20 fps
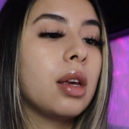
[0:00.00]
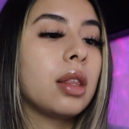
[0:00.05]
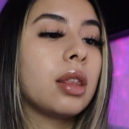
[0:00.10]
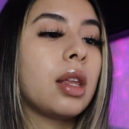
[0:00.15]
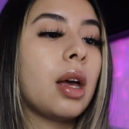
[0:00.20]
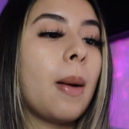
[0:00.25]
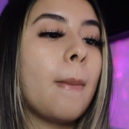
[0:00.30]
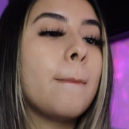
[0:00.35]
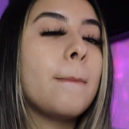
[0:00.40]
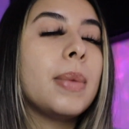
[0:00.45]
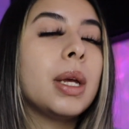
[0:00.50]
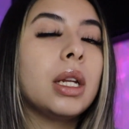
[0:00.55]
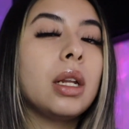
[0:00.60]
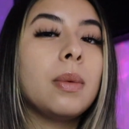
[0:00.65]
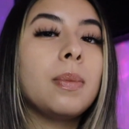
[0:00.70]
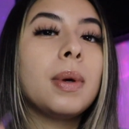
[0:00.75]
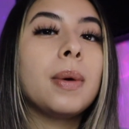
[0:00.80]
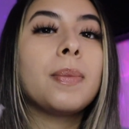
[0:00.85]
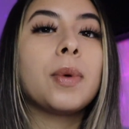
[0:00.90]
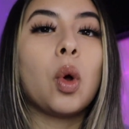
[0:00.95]
The
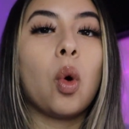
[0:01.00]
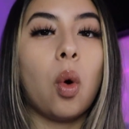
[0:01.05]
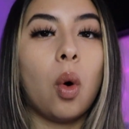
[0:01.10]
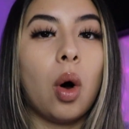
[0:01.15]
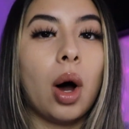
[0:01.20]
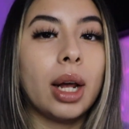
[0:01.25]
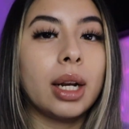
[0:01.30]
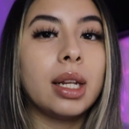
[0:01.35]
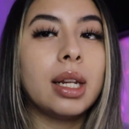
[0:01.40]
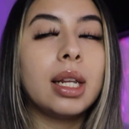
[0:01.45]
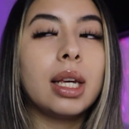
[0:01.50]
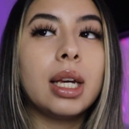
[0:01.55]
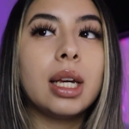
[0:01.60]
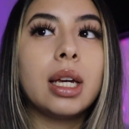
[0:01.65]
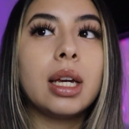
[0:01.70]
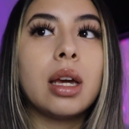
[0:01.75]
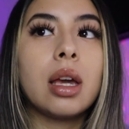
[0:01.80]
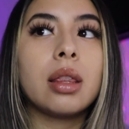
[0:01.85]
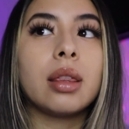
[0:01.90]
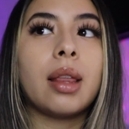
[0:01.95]
minimum
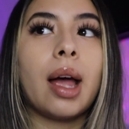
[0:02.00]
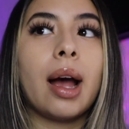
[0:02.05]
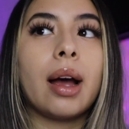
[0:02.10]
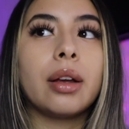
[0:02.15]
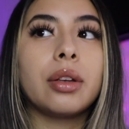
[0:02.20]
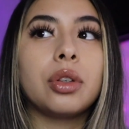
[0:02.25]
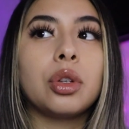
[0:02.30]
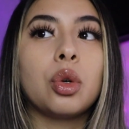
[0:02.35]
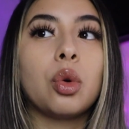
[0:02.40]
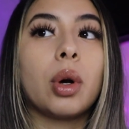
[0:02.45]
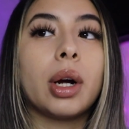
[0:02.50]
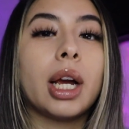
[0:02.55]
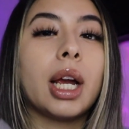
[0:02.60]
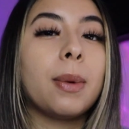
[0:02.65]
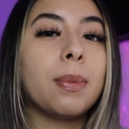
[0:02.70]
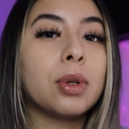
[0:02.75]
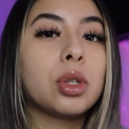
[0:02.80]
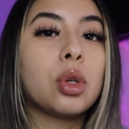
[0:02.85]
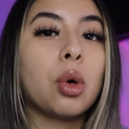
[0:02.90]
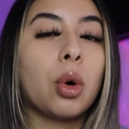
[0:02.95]
quantity that you are
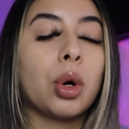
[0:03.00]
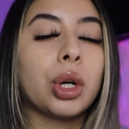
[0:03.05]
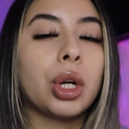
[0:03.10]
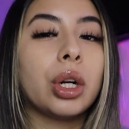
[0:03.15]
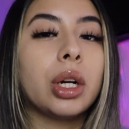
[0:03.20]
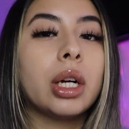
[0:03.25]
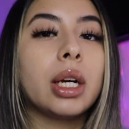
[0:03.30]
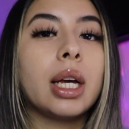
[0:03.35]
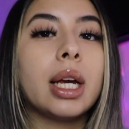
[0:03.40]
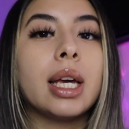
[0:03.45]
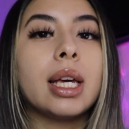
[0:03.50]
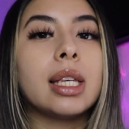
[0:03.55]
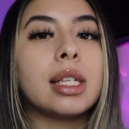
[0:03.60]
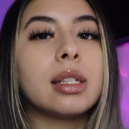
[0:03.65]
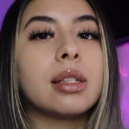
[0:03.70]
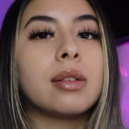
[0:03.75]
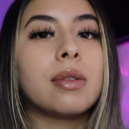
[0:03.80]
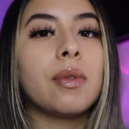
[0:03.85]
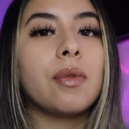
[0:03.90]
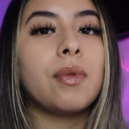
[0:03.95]
able to order
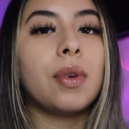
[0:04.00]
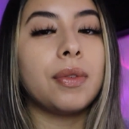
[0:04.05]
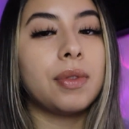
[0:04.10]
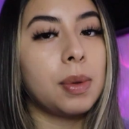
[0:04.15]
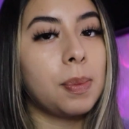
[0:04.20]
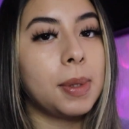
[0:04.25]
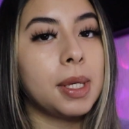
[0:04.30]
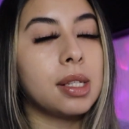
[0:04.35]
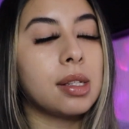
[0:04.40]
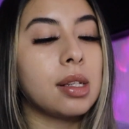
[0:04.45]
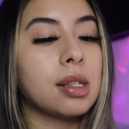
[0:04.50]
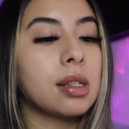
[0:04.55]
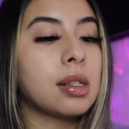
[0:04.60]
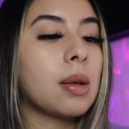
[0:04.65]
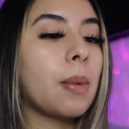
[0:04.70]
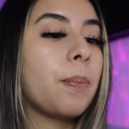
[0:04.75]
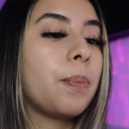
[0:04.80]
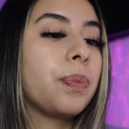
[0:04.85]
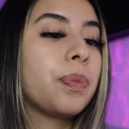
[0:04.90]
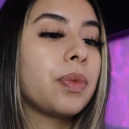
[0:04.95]
is 50 pieces,
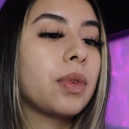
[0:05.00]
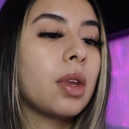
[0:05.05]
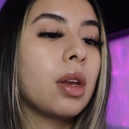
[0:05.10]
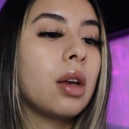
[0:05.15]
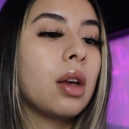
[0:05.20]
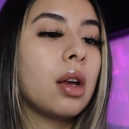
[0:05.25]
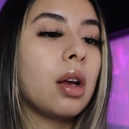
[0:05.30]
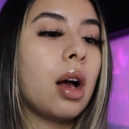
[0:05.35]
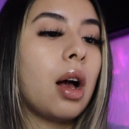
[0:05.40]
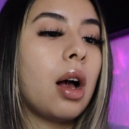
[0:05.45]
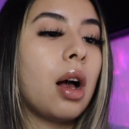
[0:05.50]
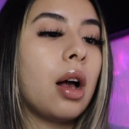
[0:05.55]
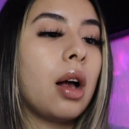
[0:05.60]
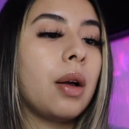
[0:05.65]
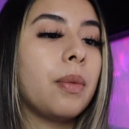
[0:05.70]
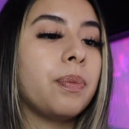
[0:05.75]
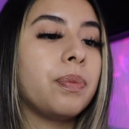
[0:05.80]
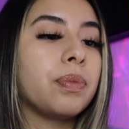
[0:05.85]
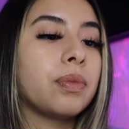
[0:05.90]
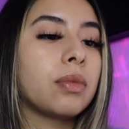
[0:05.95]

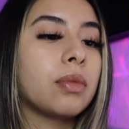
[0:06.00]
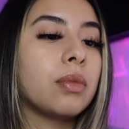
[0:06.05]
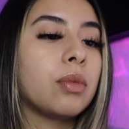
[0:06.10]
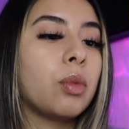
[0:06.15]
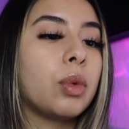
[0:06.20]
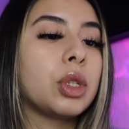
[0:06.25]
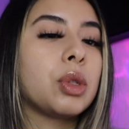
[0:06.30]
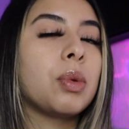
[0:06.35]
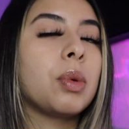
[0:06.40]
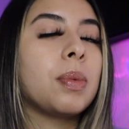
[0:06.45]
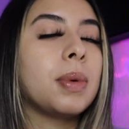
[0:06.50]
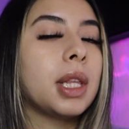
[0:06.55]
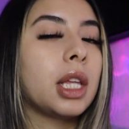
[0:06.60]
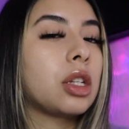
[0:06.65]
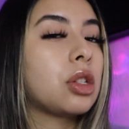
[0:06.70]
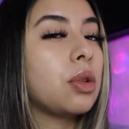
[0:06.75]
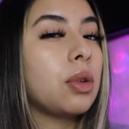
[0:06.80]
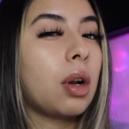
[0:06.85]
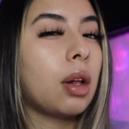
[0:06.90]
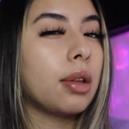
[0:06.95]
which would be
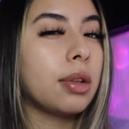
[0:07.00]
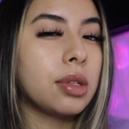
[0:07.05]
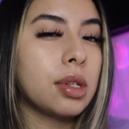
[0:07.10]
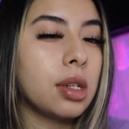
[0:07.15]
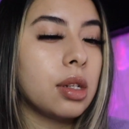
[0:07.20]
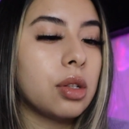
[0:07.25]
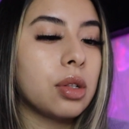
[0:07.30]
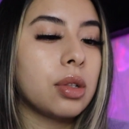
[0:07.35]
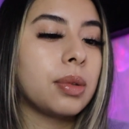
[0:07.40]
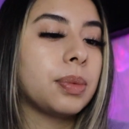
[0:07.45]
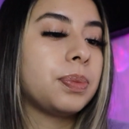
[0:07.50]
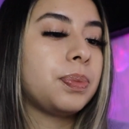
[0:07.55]
like $2 each.